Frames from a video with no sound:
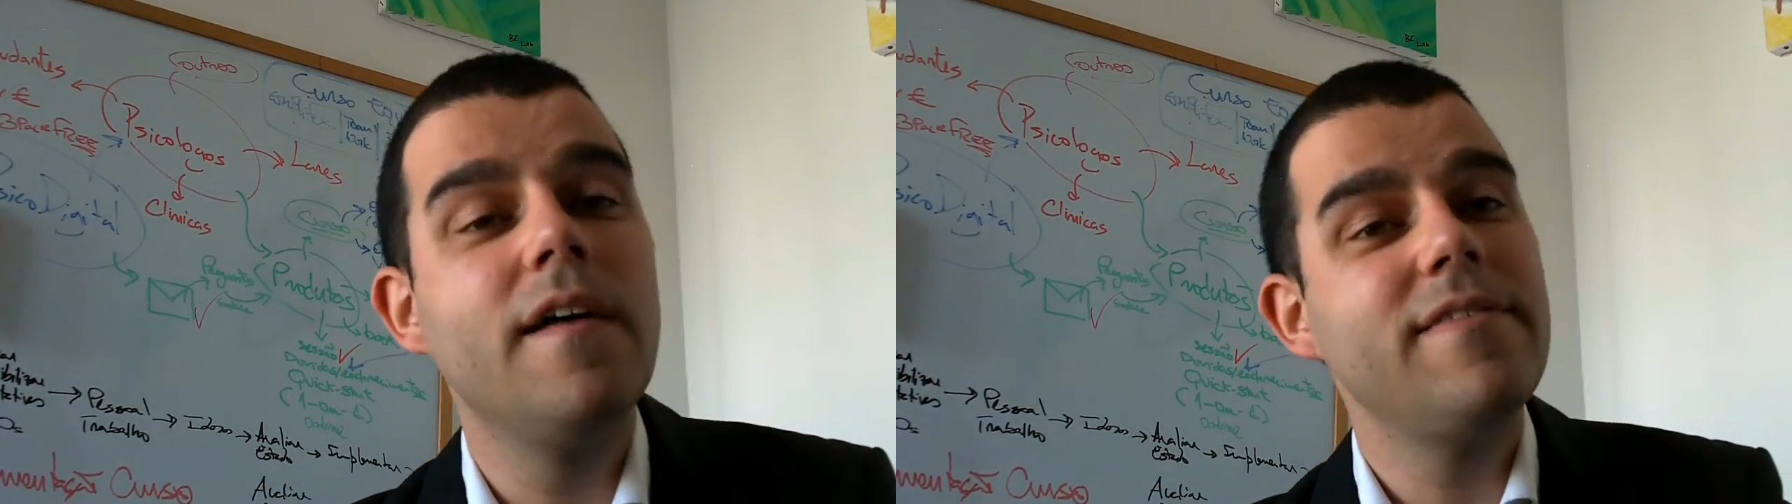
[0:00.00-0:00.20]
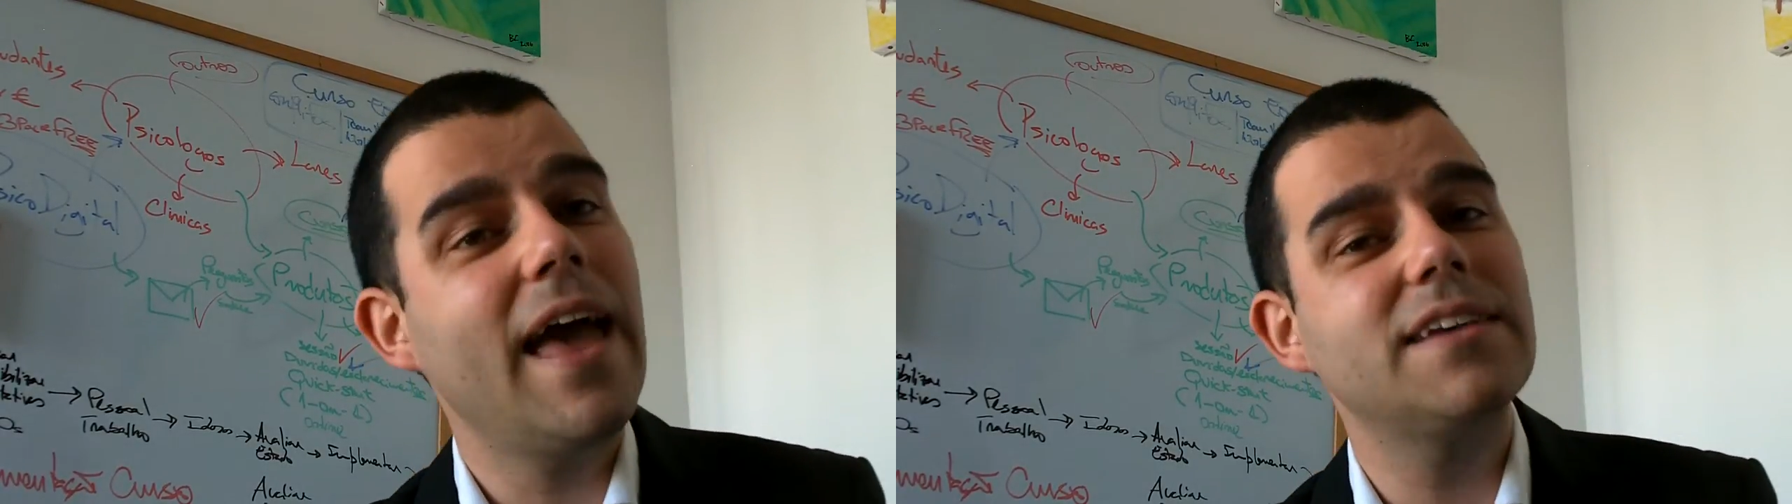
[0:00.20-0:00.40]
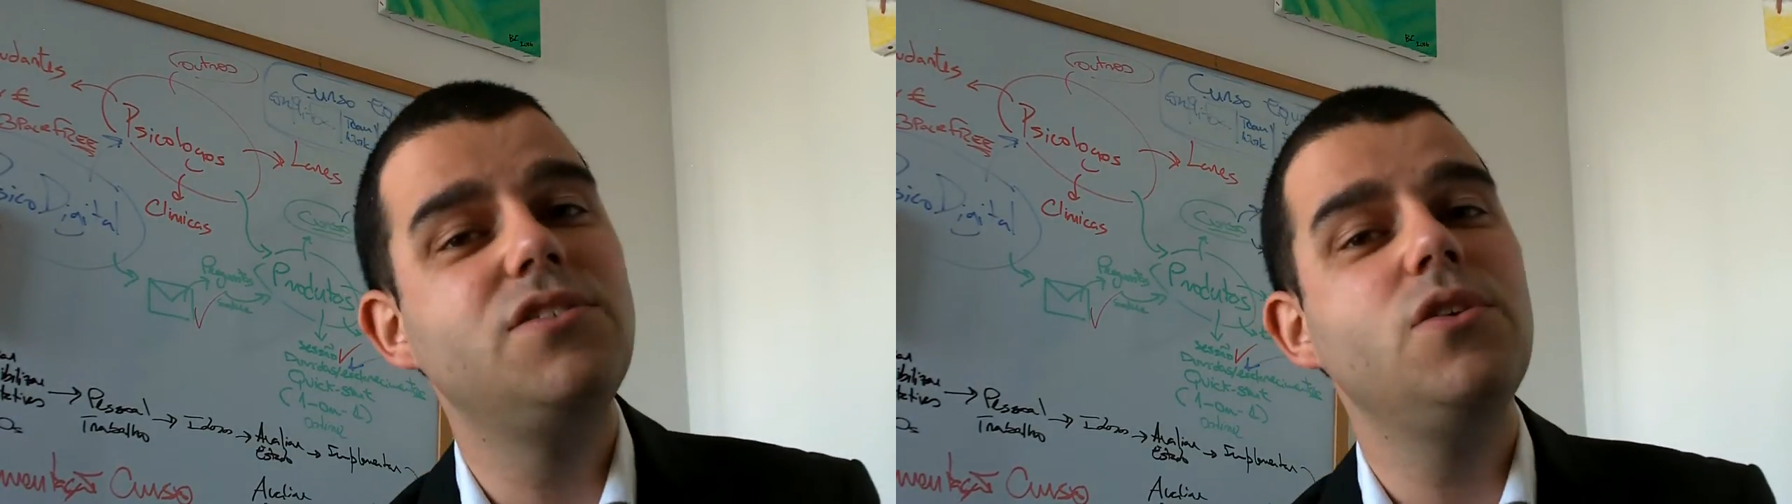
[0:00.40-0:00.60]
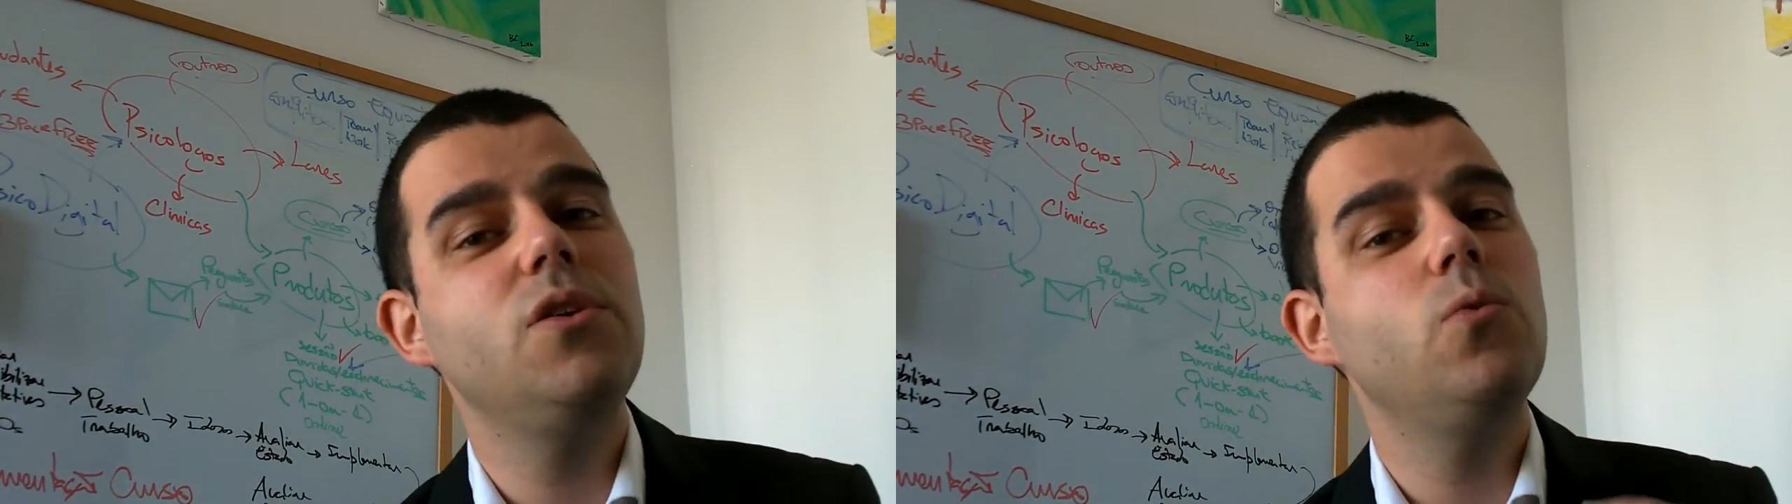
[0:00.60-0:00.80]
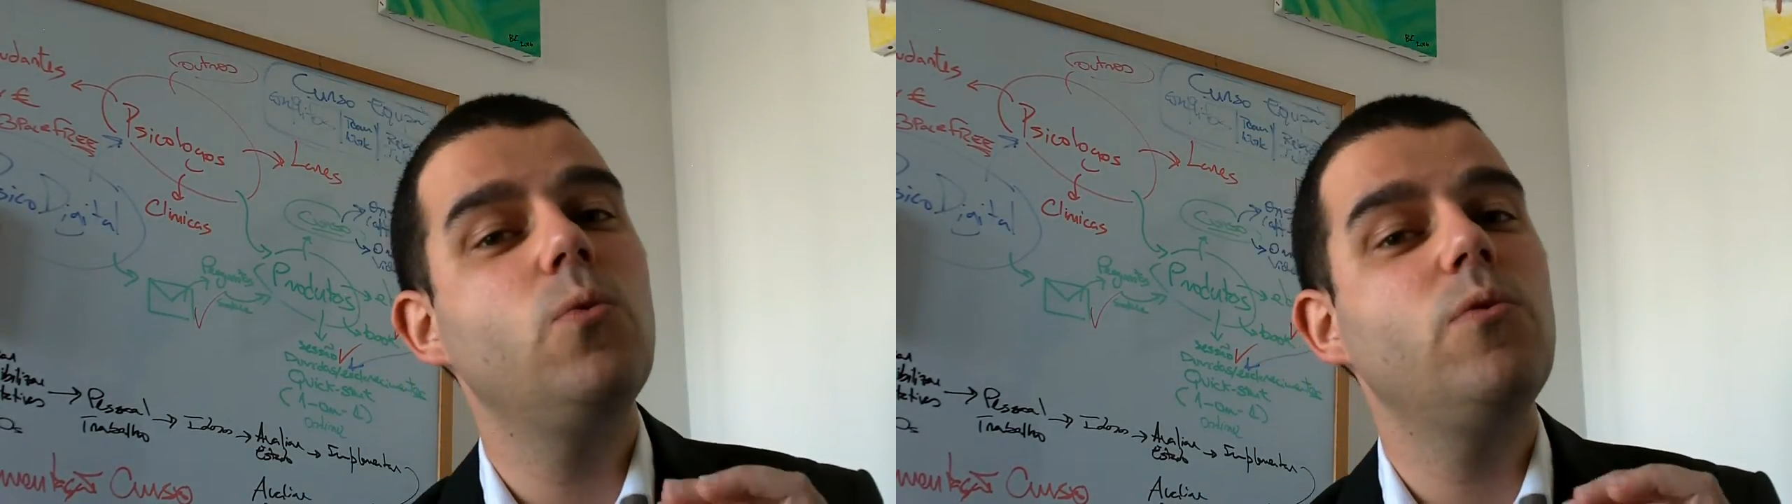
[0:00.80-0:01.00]
Next,
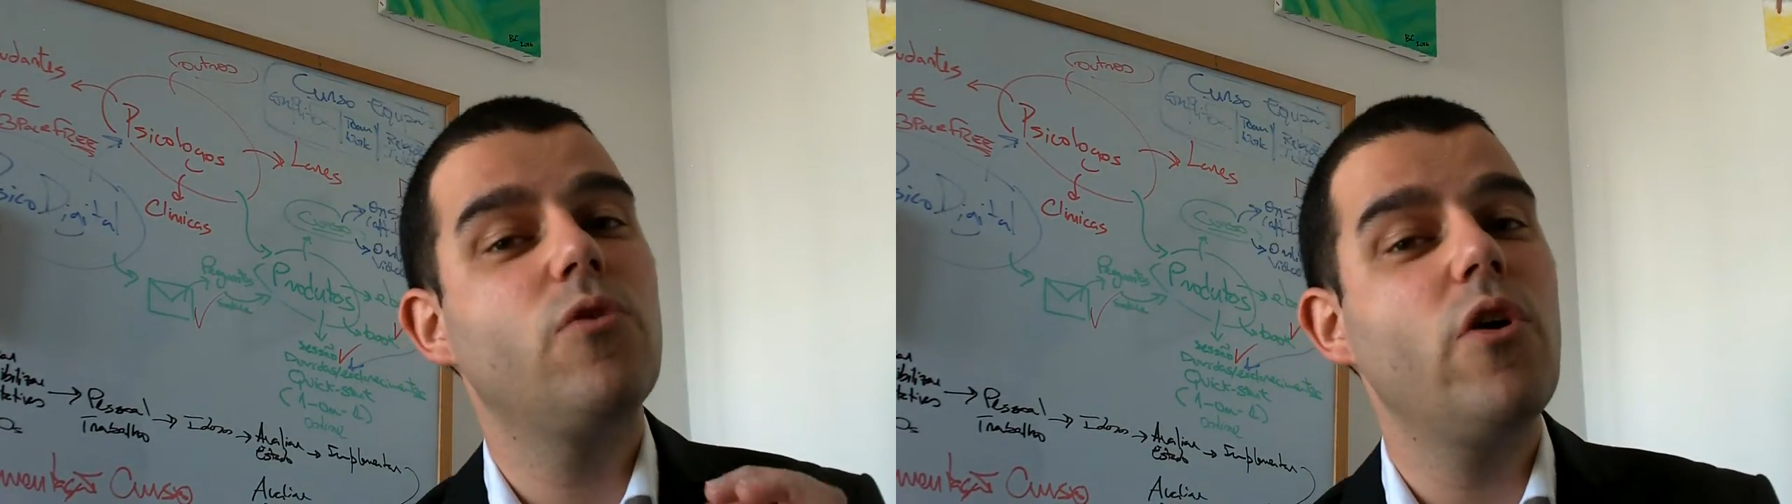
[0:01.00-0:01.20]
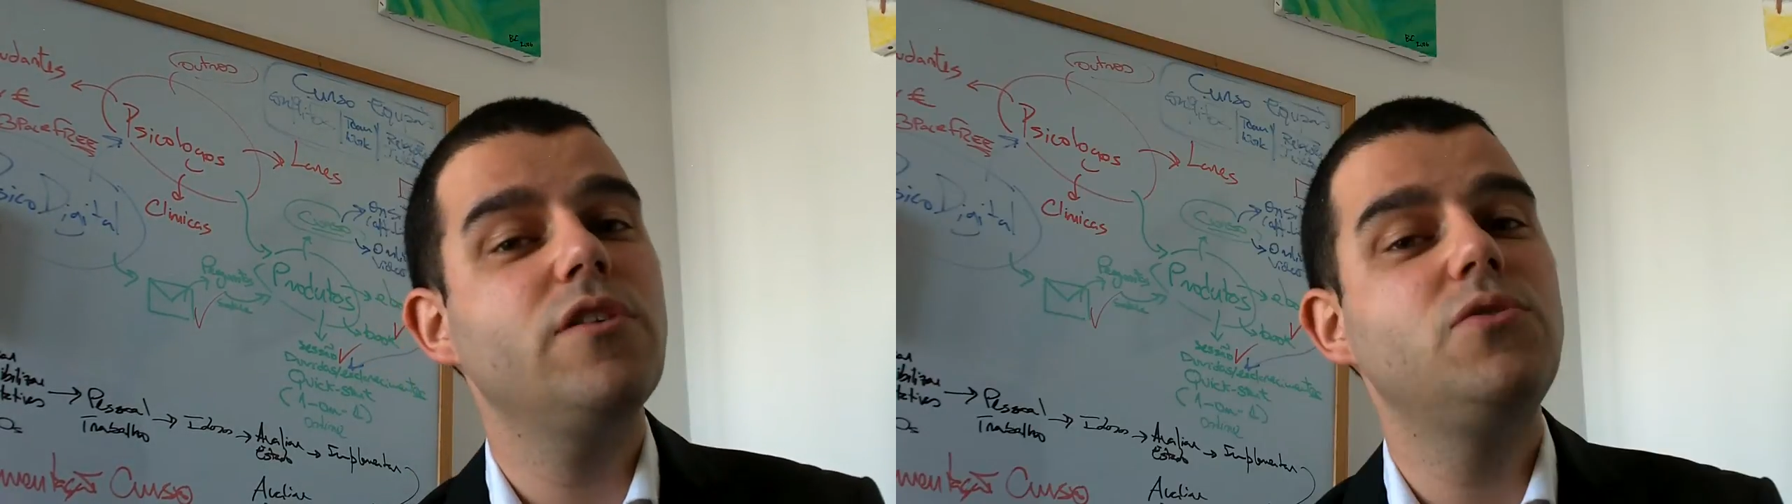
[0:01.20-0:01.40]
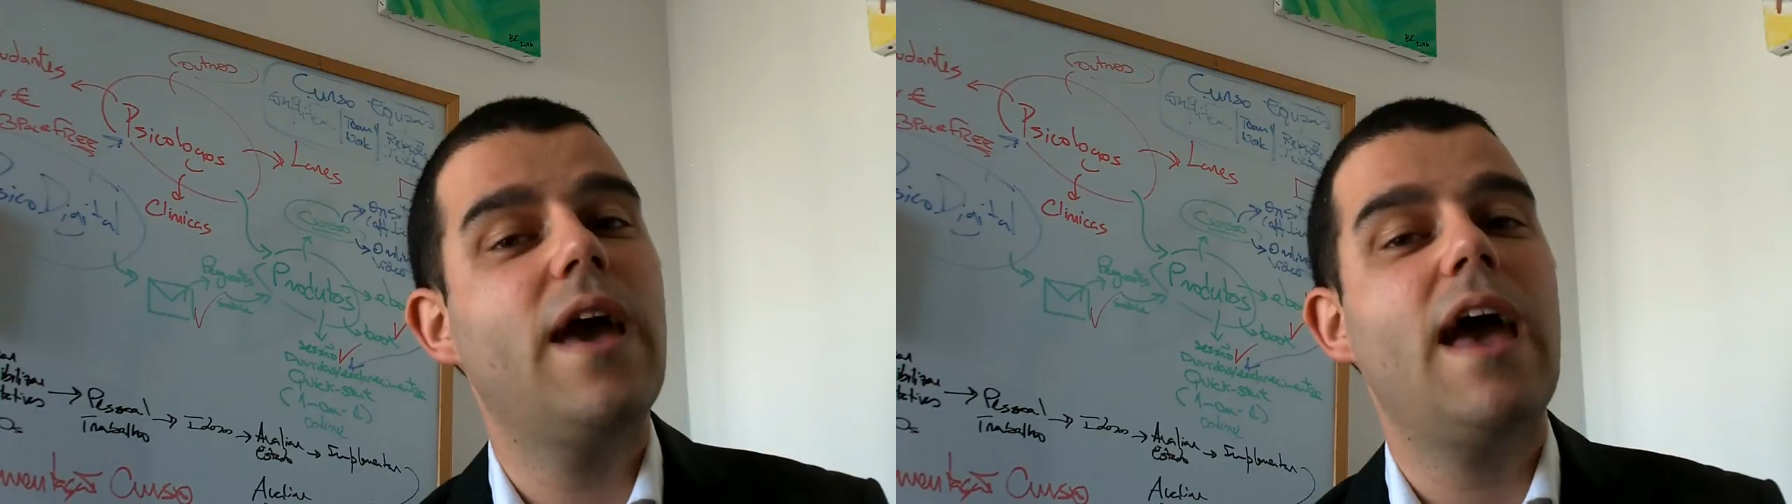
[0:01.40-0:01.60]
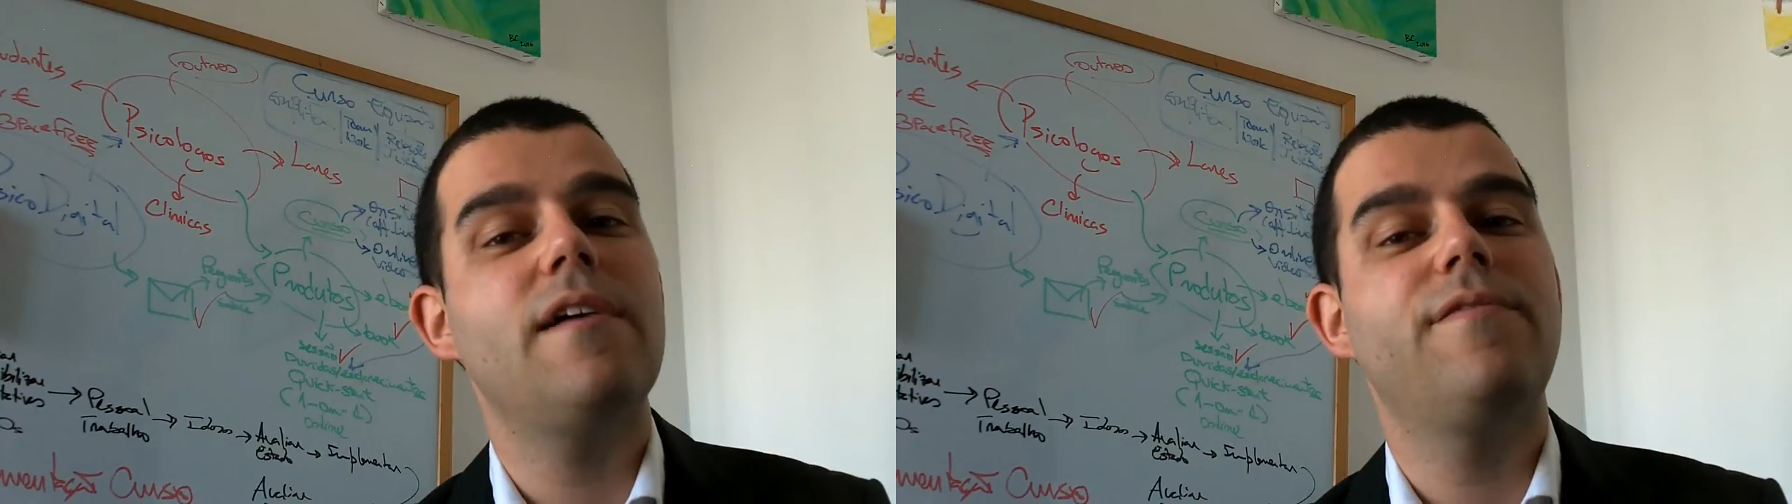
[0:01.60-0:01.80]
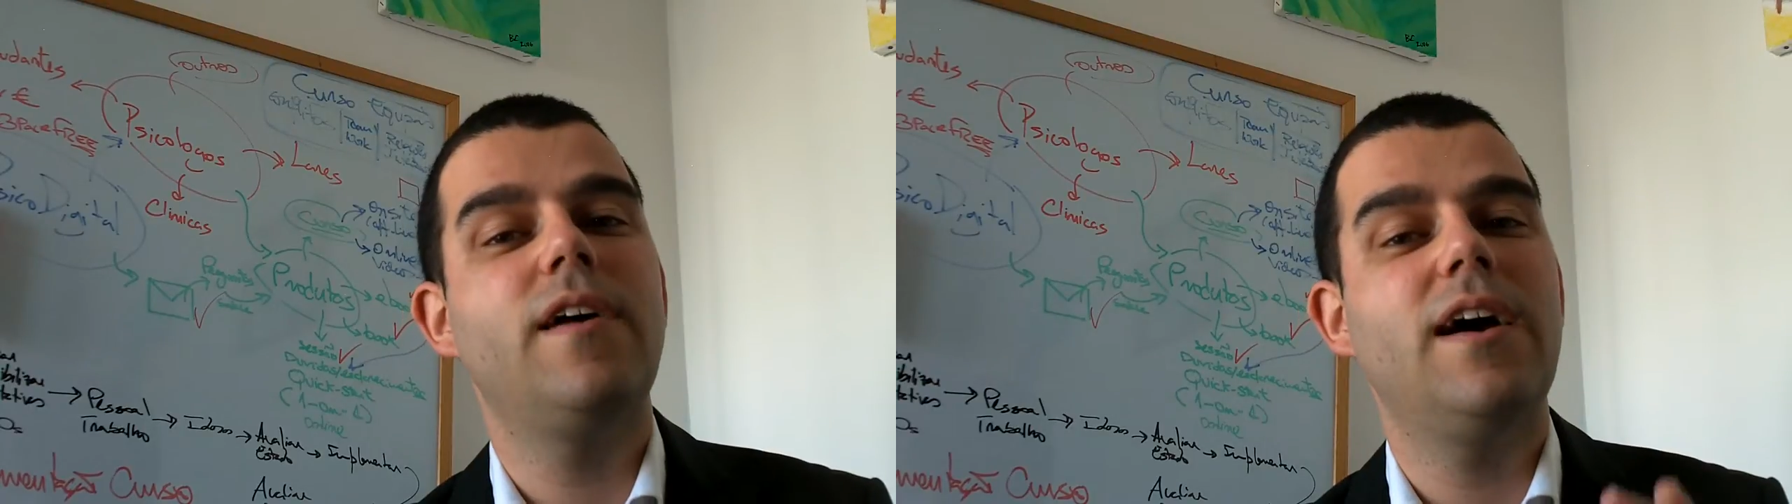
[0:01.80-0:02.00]
you, are going to
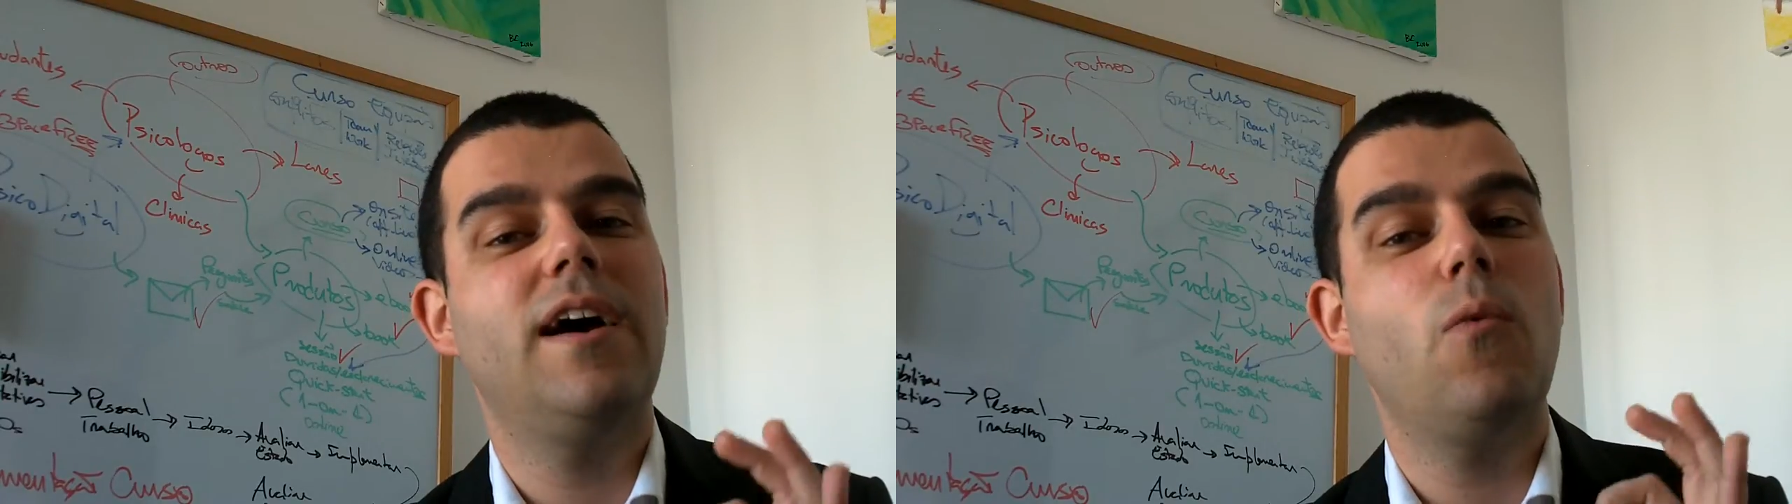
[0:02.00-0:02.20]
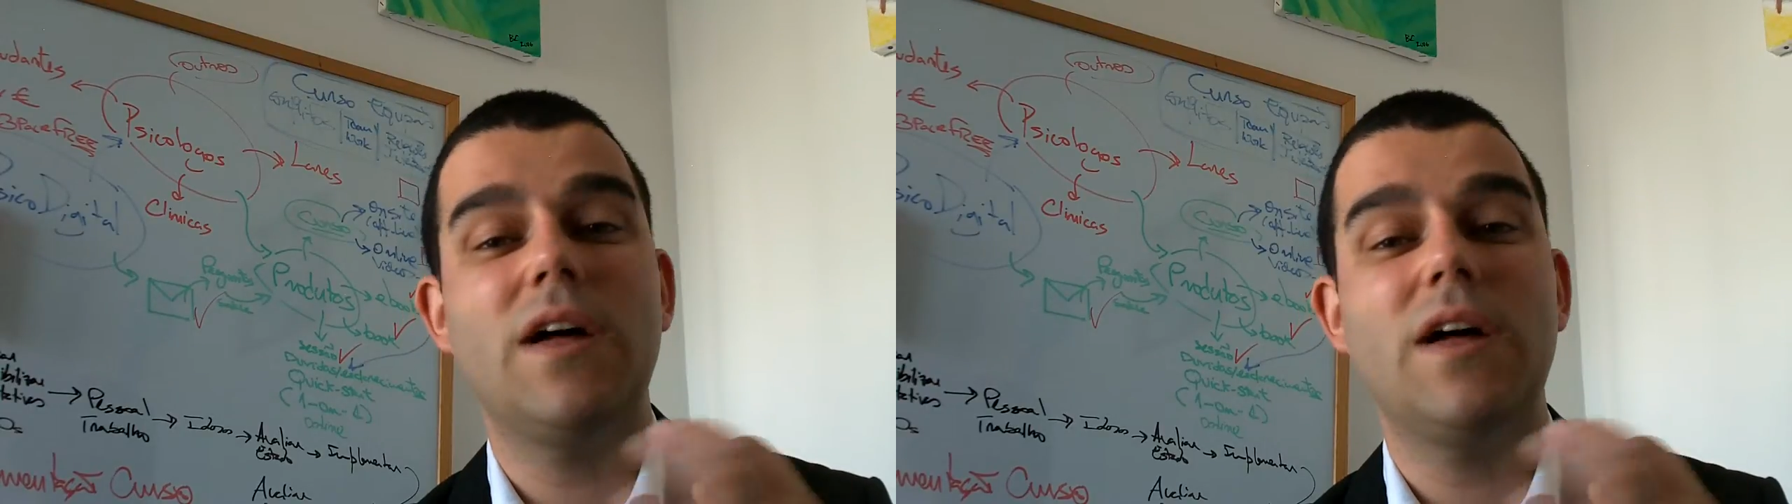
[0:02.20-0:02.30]
have uh,